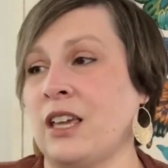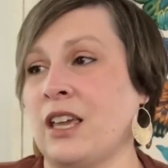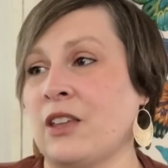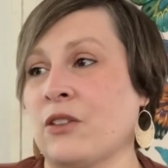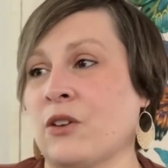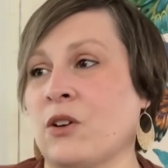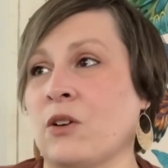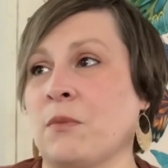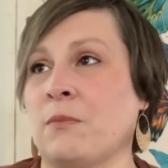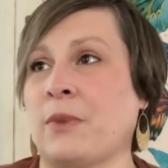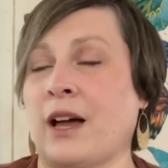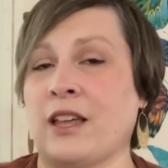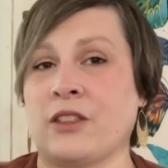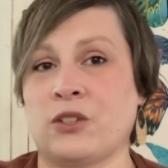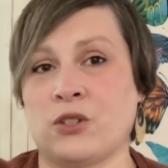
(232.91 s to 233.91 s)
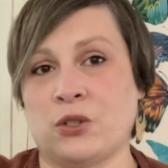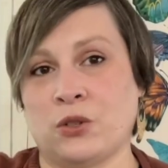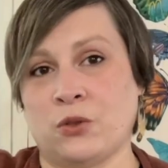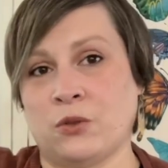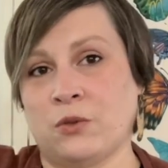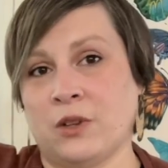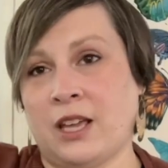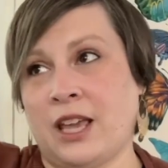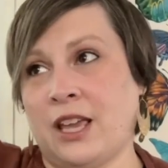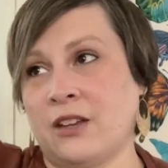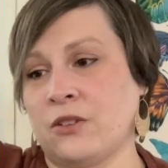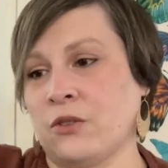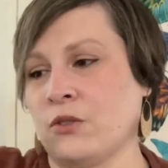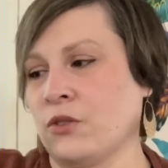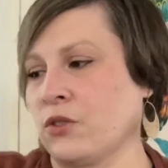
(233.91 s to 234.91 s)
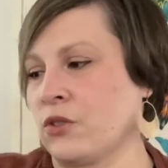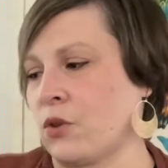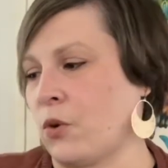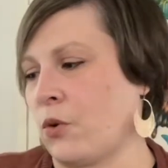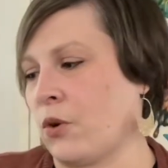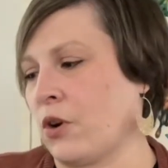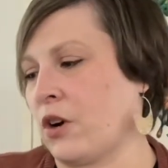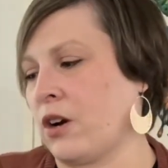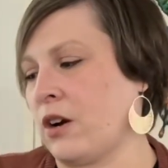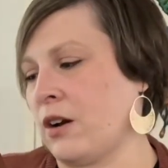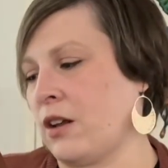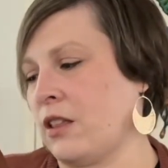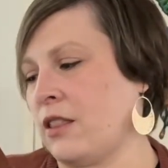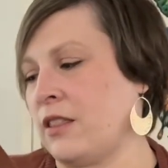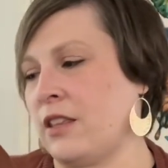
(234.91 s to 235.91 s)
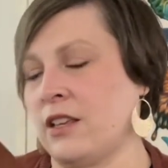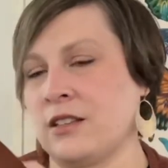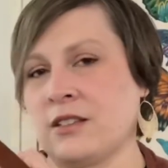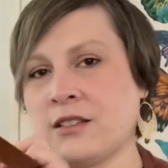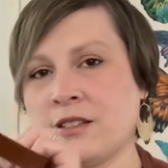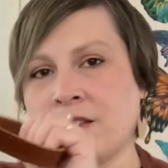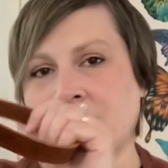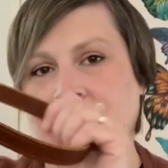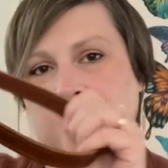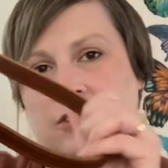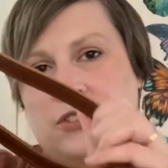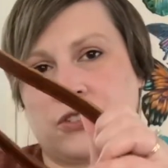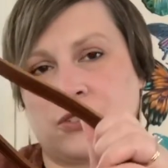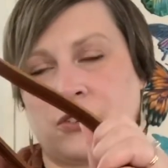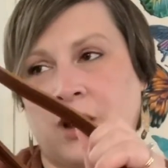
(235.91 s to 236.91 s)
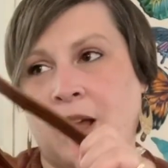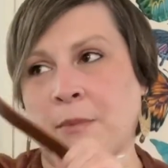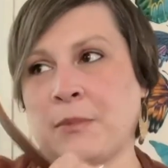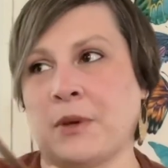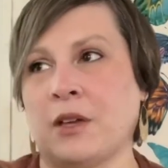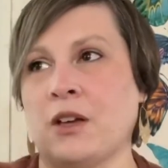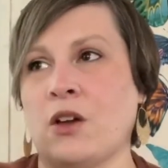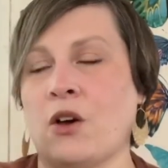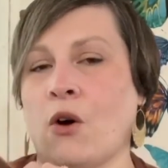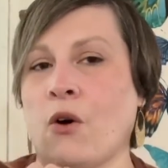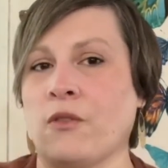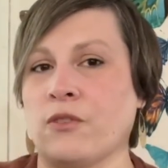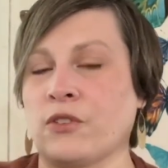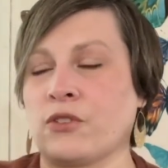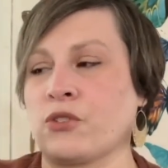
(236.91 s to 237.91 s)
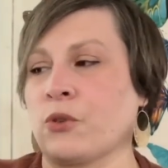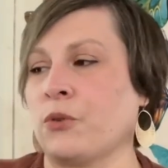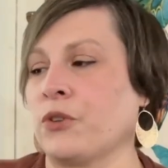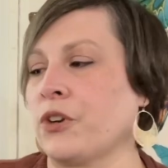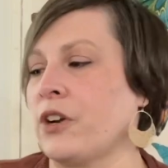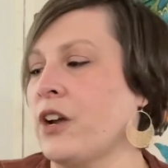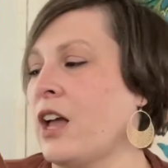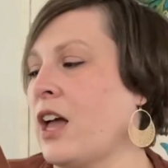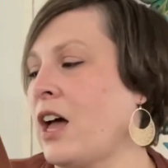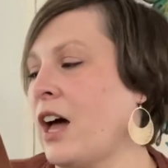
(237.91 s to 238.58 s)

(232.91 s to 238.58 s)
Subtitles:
either by the two handles or this strap over the shoulder.